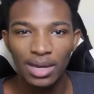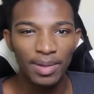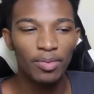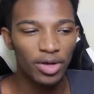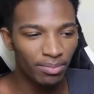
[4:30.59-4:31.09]

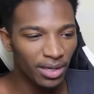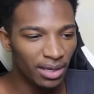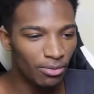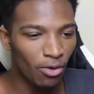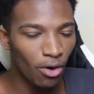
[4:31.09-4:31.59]
people can
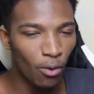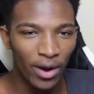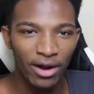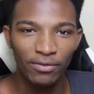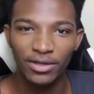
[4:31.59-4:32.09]
be more
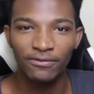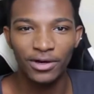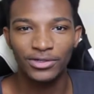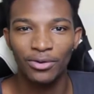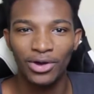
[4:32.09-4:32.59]
aware of what the
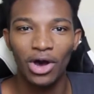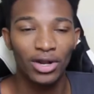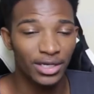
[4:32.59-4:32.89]
fuck's going on.